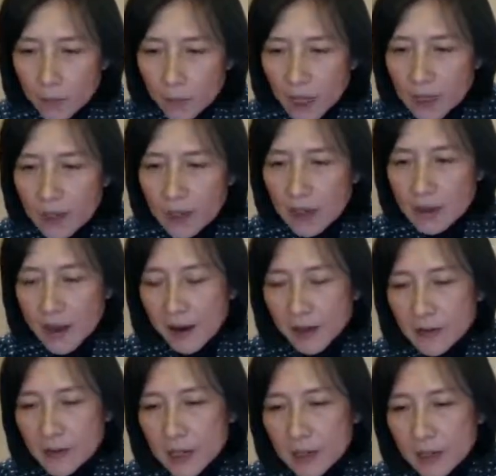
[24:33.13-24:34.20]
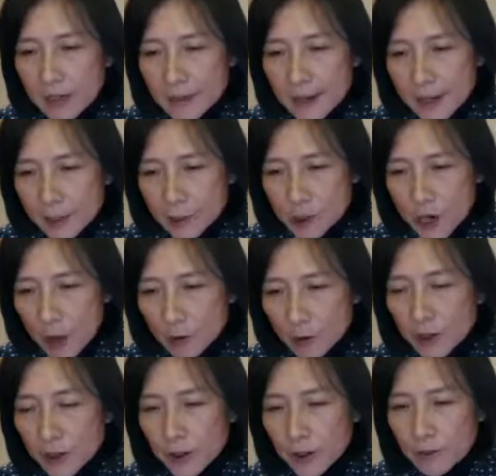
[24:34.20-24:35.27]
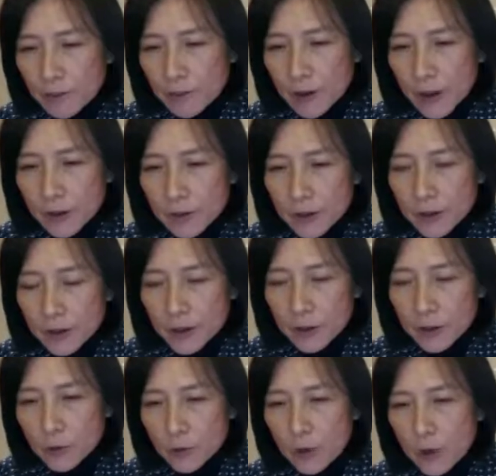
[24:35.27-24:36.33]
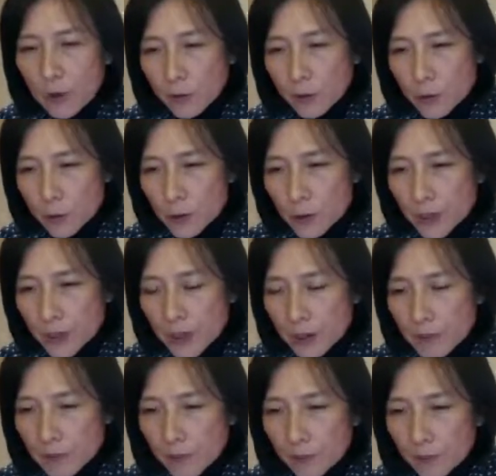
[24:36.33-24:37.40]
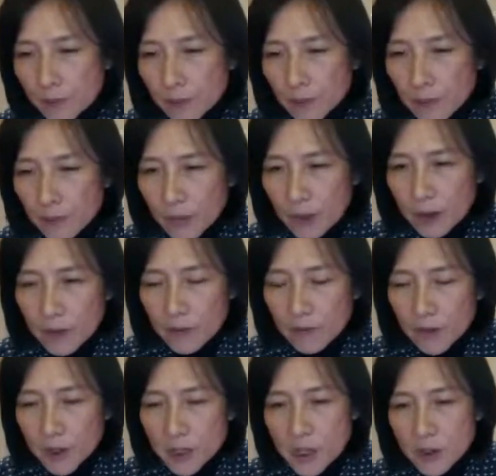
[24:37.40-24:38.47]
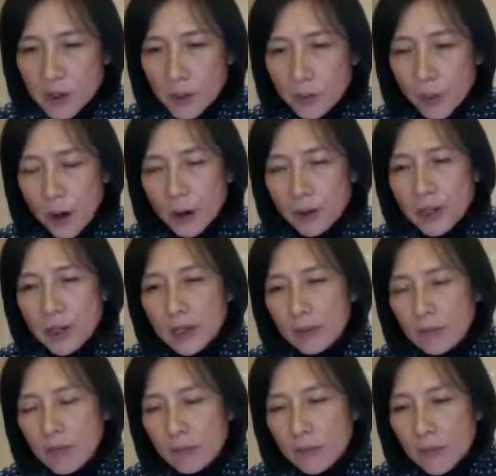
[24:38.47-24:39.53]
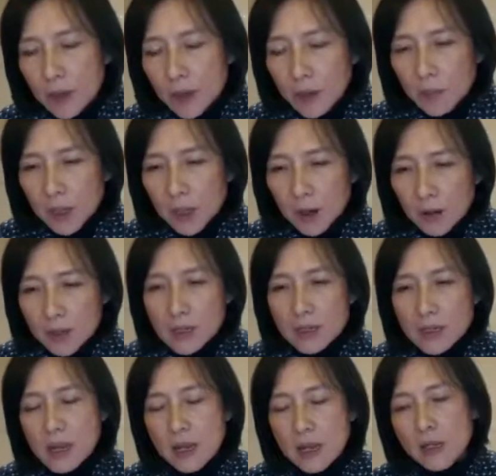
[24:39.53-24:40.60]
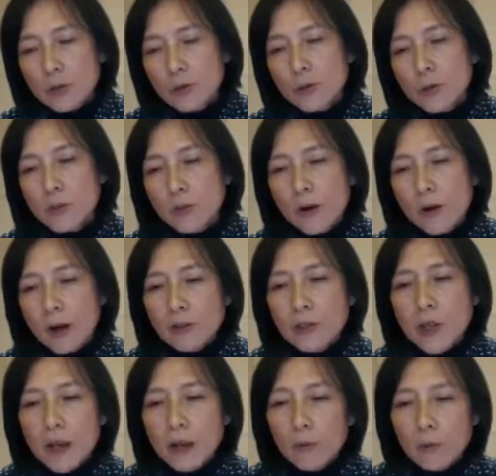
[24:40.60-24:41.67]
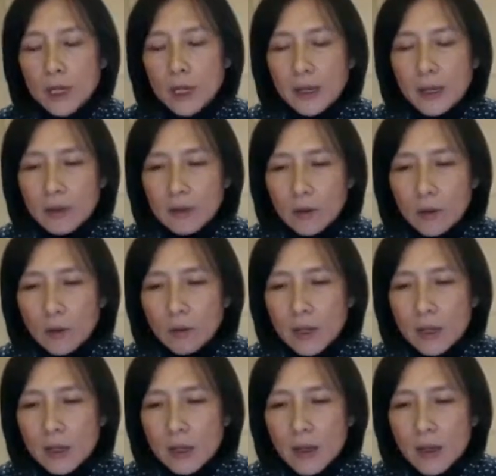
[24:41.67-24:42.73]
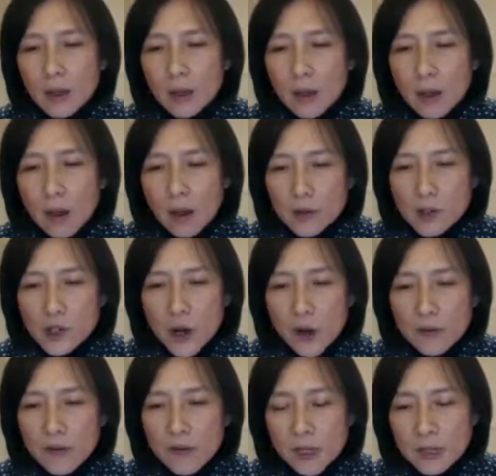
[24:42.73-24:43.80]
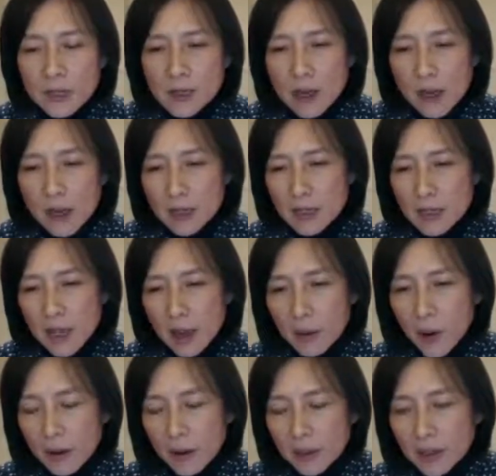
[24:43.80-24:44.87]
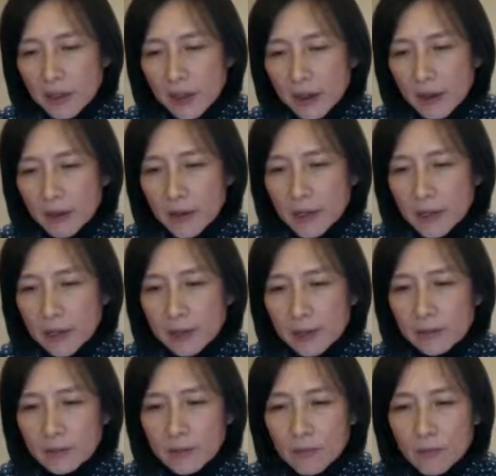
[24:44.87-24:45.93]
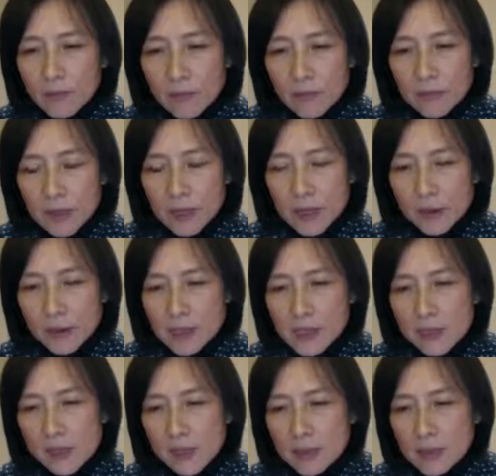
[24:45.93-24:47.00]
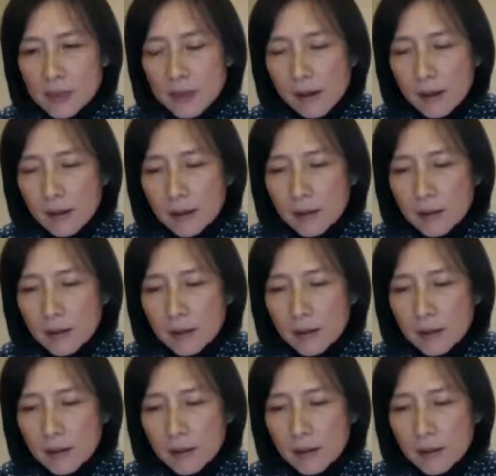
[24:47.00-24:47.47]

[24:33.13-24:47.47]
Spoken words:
Picnic area, take shelter under the 2 oak tree. Visitor parking, because it's an interim project, we can only surface the ADA parking area, terraces,